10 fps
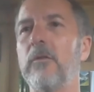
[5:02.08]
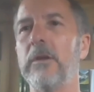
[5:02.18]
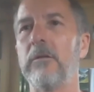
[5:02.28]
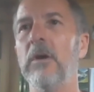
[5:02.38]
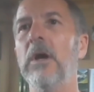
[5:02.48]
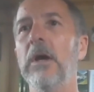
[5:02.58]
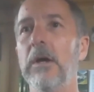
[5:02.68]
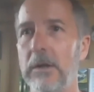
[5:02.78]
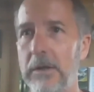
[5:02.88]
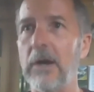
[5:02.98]
that
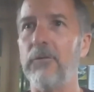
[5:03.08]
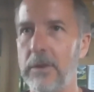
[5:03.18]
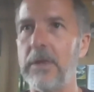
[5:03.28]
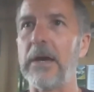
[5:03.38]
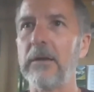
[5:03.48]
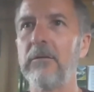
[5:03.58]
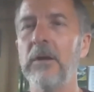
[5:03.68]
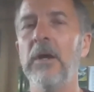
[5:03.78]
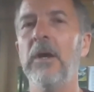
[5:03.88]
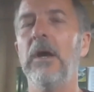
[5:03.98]
govern that.
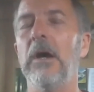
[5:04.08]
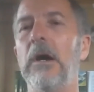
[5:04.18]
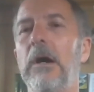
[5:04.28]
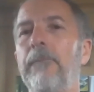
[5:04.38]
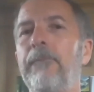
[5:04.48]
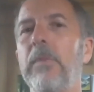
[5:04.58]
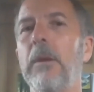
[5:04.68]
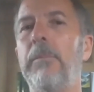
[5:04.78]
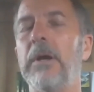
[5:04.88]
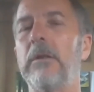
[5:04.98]

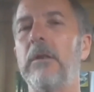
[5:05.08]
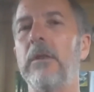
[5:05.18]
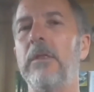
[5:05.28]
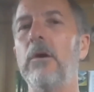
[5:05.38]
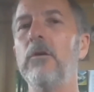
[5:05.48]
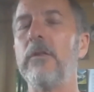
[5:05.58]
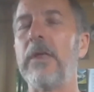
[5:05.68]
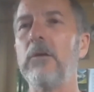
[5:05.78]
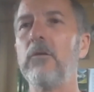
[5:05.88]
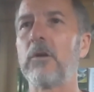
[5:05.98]
But
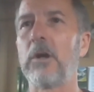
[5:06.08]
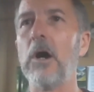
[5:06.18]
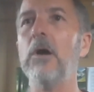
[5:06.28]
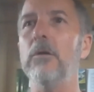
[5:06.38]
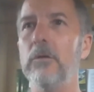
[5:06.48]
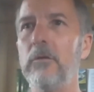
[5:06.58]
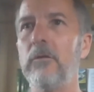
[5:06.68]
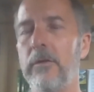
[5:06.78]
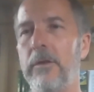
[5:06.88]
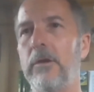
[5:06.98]
those
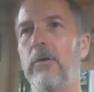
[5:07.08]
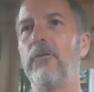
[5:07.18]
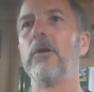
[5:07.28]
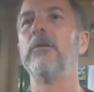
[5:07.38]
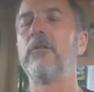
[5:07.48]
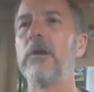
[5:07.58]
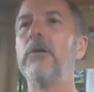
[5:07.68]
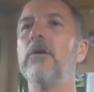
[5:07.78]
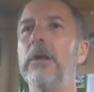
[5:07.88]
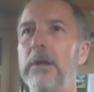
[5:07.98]
codes that are
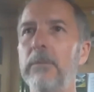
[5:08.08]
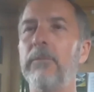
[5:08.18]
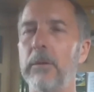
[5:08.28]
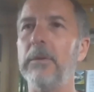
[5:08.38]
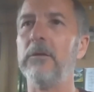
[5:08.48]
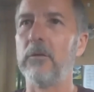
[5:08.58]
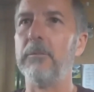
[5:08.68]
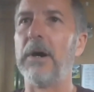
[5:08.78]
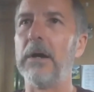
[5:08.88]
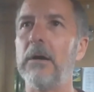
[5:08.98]
voluntarily implemented
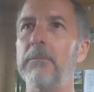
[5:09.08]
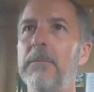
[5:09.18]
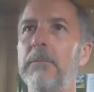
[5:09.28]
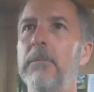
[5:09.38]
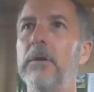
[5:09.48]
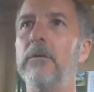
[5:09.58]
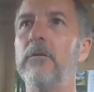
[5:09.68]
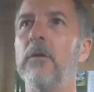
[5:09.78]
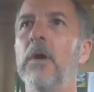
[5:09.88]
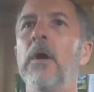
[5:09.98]
by our
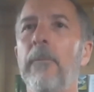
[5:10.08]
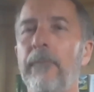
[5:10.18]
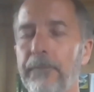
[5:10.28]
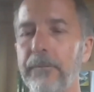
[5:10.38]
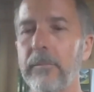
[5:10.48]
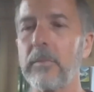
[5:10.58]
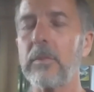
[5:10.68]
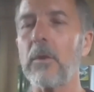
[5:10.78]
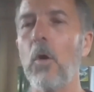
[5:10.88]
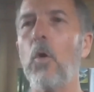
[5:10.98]
members
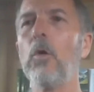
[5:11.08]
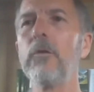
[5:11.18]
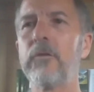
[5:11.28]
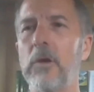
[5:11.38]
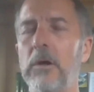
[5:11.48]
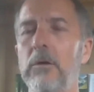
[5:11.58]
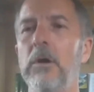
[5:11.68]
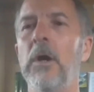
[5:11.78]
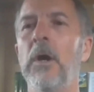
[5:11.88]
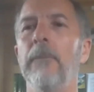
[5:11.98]
also
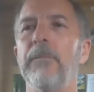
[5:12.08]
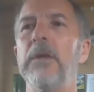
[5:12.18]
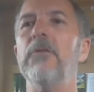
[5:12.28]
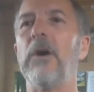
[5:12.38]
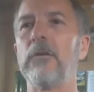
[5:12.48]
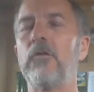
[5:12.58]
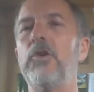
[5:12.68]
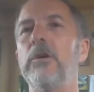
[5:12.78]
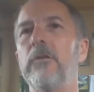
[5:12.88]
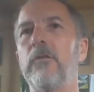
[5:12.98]
give us
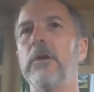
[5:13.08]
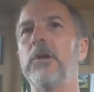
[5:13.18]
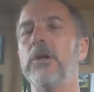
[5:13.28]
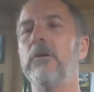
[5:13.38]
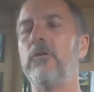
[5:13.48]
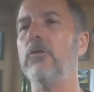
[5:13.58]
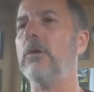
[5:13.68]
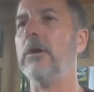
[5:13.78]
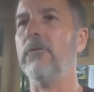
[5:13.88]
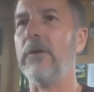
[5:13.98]
jurisdiction to
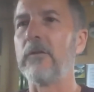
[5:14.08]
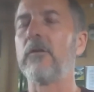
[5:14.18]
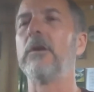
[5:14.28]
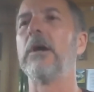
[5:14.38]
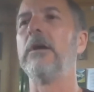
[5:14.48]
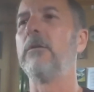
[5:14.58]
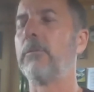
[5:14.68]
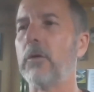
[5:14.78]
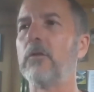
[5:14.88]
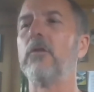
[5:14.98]
investigate,
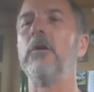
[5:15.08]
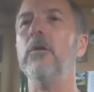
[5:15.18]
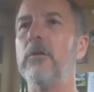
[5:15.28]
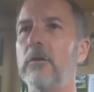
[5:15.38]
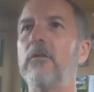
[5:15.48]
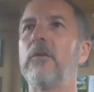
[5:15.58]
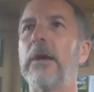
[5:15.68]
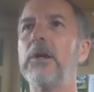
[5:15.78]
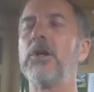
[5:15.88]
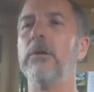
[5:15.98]
prosecute, and
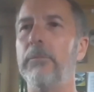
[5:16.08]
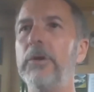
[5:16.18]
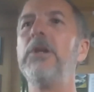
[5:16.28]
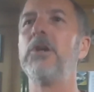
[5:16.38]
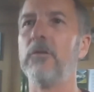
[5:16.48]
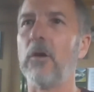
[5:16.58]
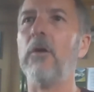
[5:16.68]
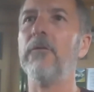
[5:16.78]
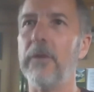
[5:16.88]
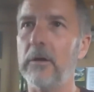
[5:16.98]
sanction breaches
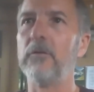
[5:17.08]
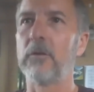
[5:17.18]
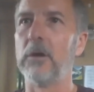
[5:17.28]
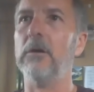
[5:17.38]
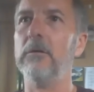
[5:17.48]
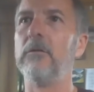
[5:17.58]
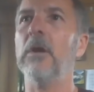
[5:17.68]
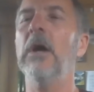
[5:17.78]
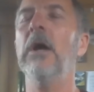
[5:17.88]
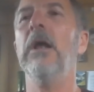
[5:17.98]
of those codes.
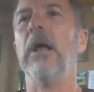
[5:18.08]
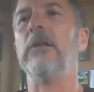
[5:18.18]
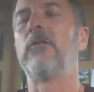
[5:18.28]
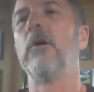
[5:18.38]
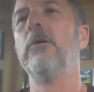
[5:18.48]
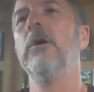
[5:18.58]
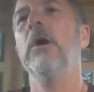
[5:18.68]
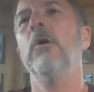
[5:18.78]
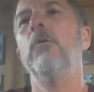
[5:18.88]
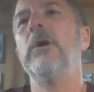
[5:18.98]
And so
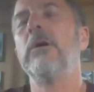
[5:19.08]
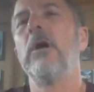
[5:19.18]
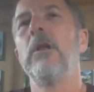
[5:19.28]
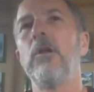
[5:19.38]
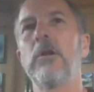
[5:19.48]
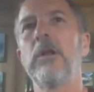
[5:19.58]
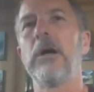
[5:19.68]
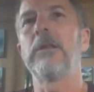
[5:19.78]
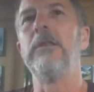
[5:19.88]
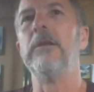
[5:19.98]
we're a lot
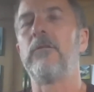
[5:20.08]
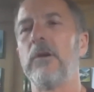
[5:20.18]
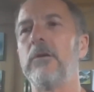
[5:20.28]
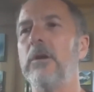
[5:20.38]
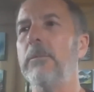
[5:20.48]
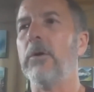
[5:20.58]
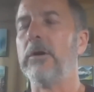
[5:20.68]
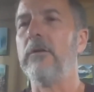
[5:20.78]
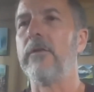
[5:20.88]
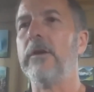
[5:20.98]
like the integrity
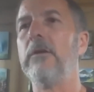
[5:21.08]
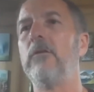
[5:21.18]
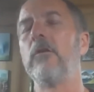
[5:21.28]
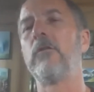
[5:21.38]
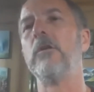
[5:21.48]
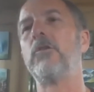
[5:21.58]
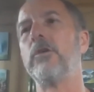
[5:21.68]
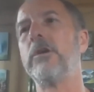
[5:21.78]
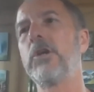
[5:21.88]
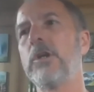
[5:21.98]
bodies that exist in
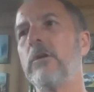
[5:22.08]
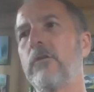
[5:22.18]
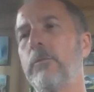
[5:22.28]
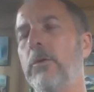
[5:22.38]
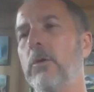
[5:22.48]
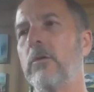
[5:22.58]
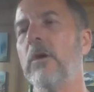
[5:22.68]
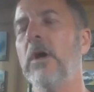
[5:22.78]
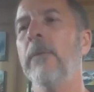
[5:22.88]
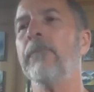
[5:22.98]
traditional sport,
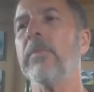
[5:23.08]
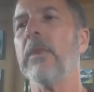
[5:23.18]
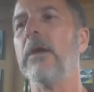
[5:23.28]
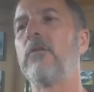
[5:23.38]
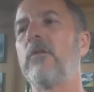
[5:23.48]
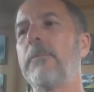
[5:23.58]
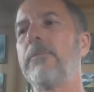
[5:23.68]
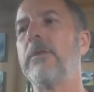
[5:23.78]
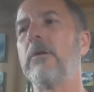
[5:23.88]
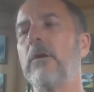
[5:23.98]
except
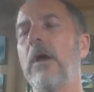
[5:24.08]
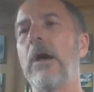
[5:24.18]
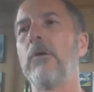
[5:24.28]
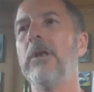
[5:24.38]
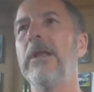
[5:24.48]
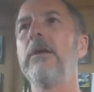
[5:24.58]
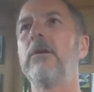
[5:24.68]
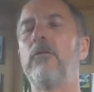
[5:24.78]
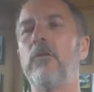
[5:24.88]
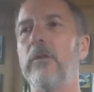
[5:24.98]
that our link
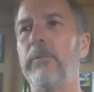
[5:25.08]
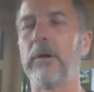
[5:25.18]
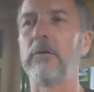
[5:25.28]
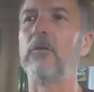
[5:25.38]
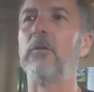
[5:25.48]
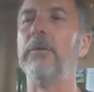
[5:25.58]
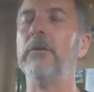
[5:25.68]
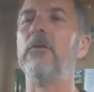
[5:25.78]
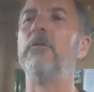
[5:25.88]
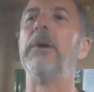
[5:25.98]
to the
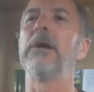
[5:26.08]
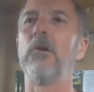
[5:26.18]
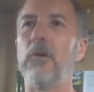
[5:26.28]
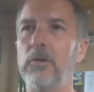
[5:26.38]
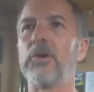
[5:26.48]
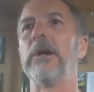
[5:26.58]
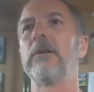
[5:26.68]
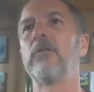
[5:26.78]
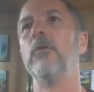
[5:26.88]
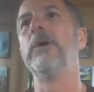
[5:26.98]
participants is by
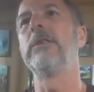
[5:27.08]
contract. So when